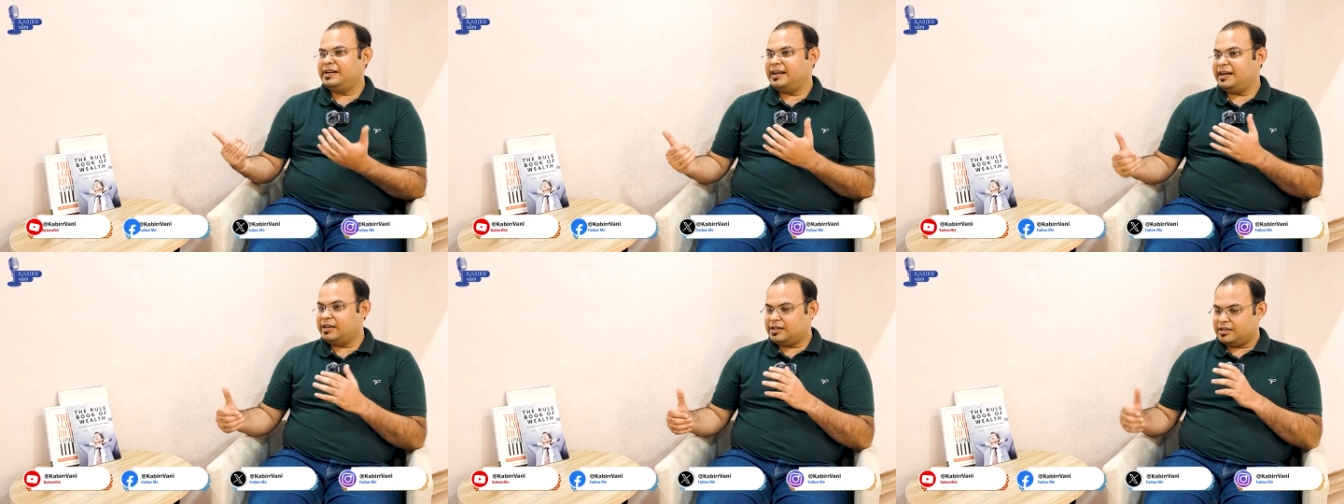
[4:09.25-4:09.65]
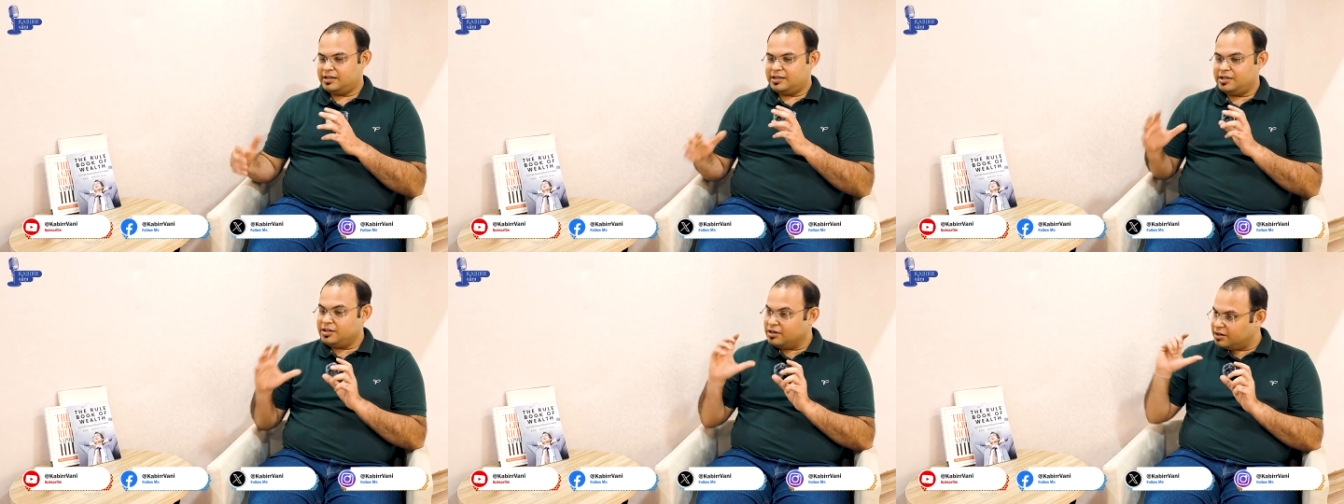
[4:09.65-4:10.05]
that
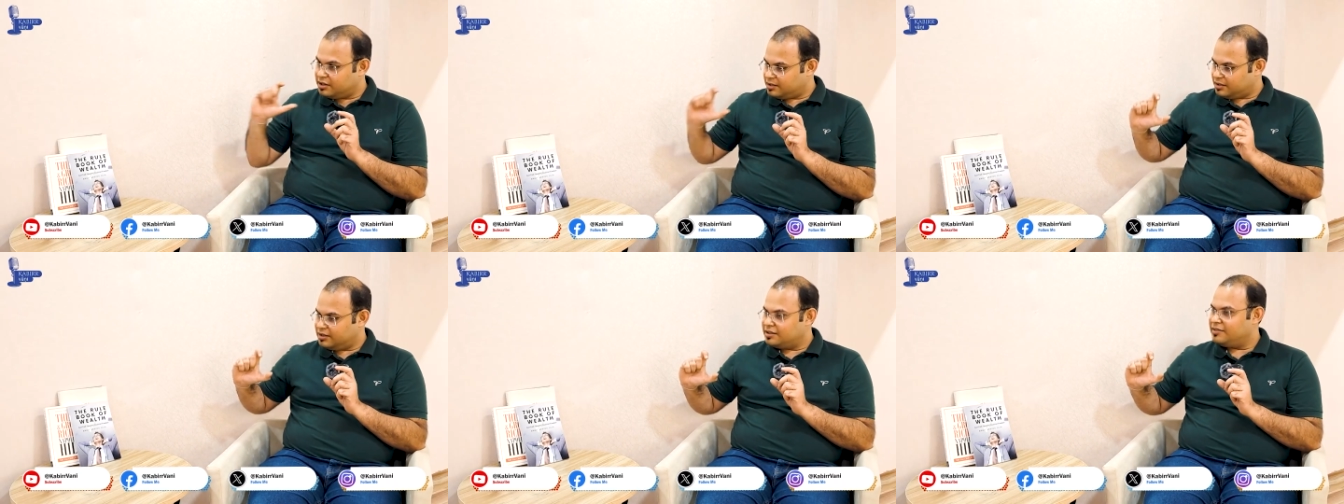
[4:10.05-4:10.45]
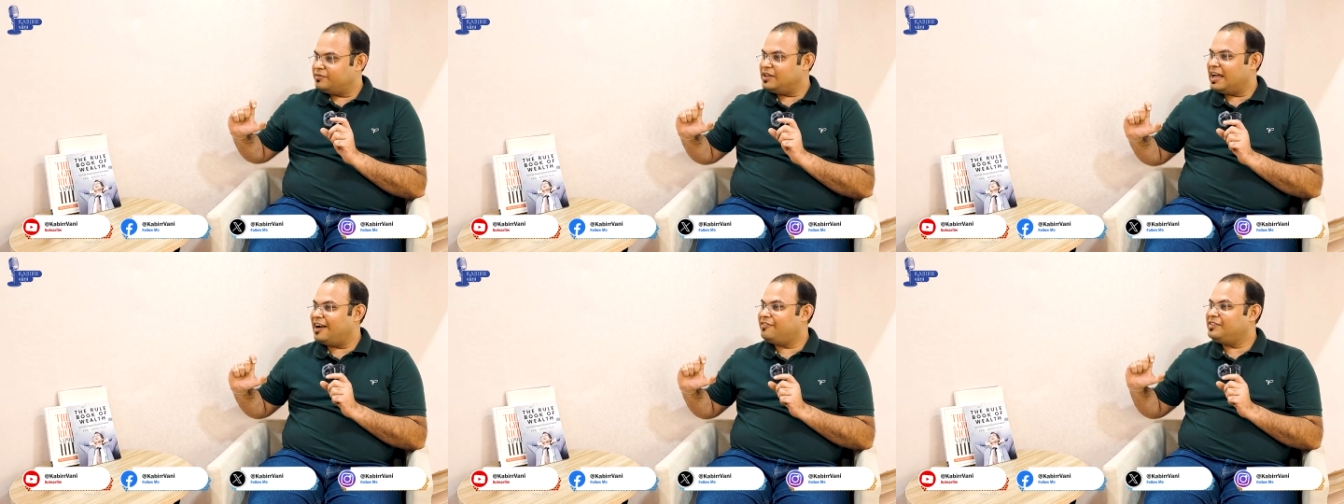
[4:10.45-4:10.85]
here
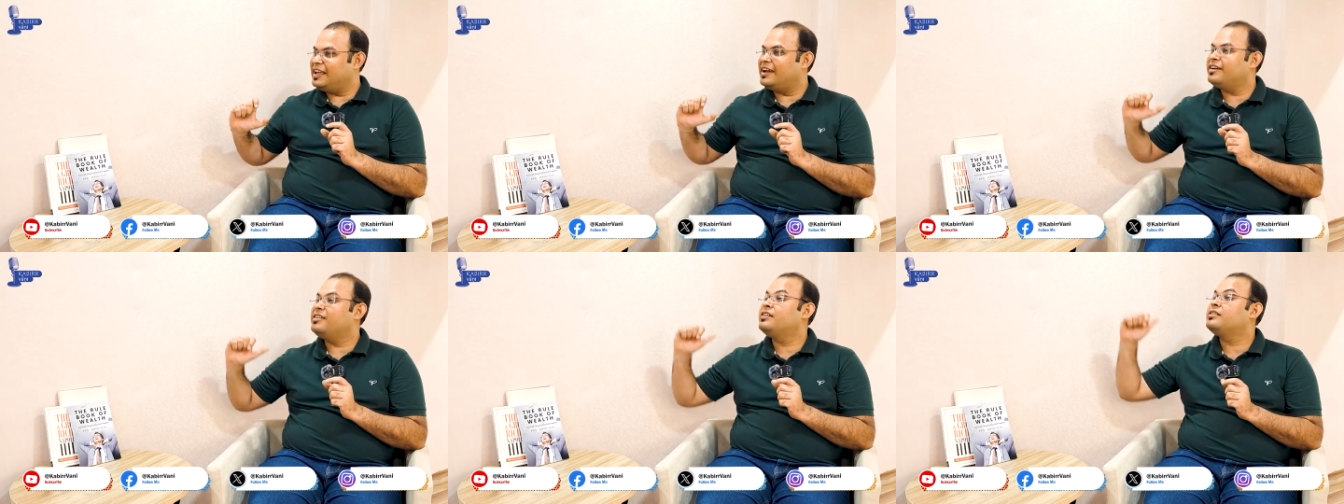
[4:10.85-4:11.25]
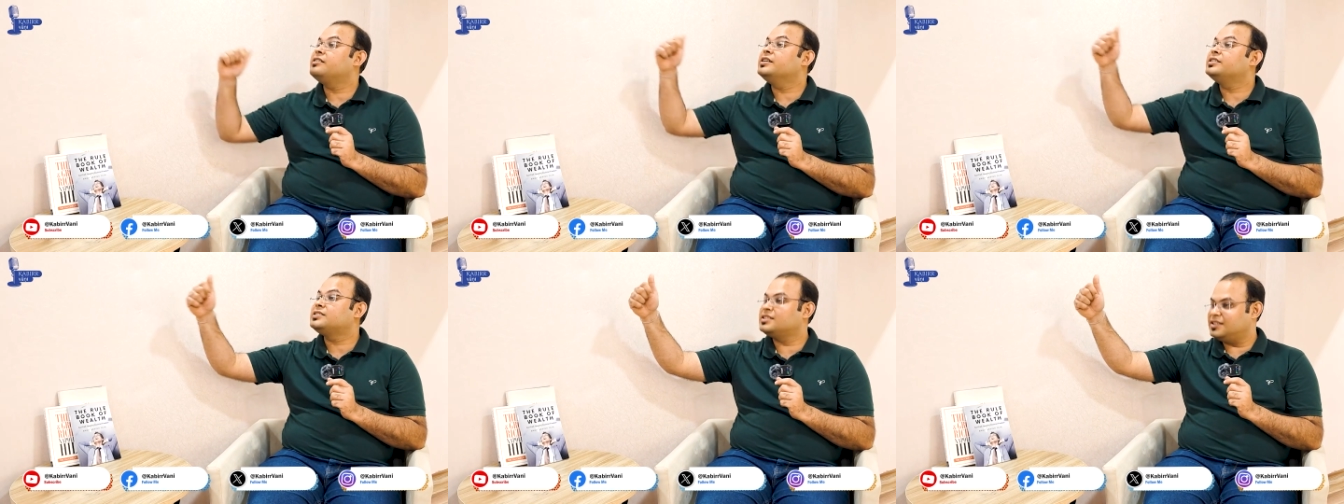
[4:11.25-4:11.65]
we have taken a
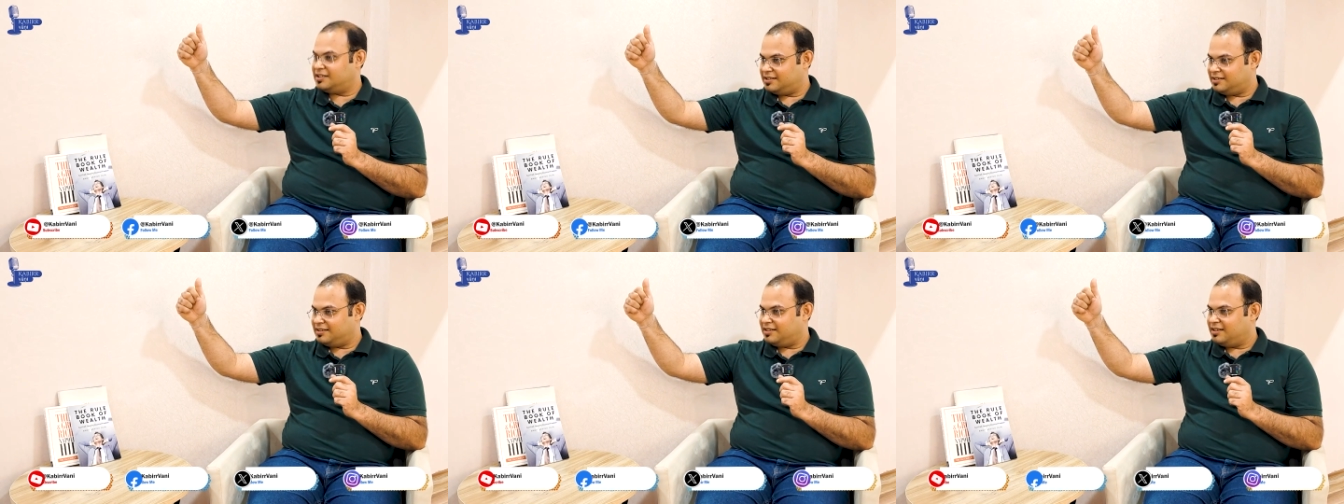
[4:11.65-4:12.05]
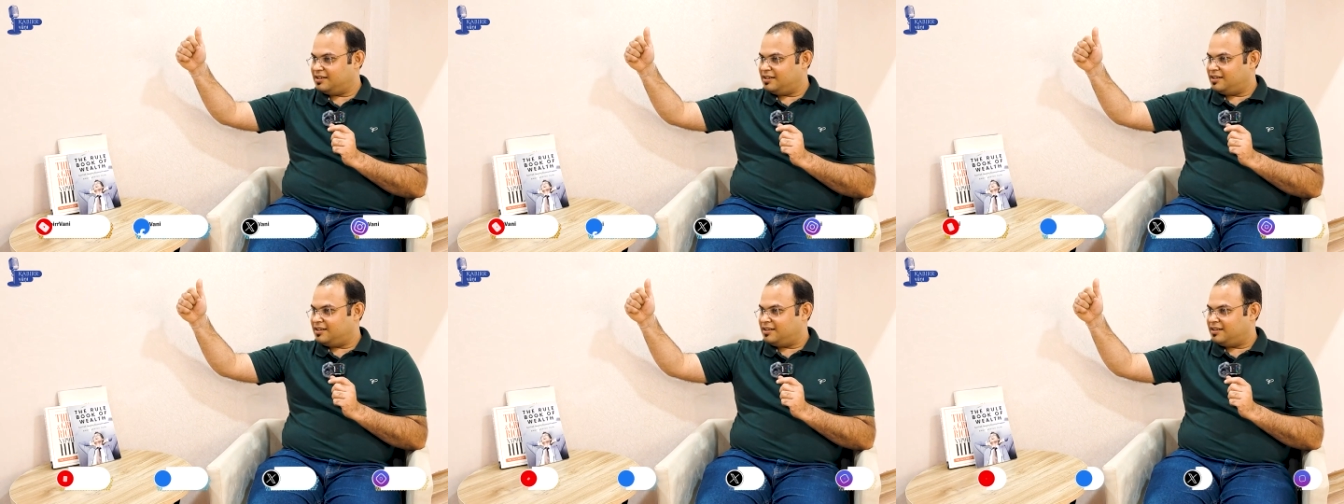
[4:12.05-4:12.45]
risk.
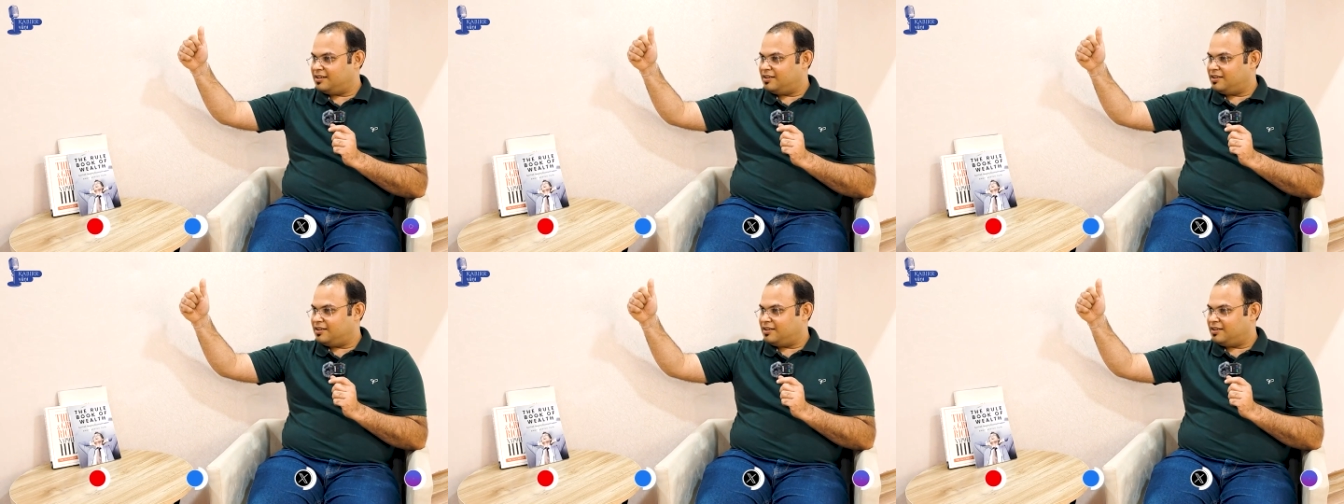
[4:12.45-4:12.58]
Right.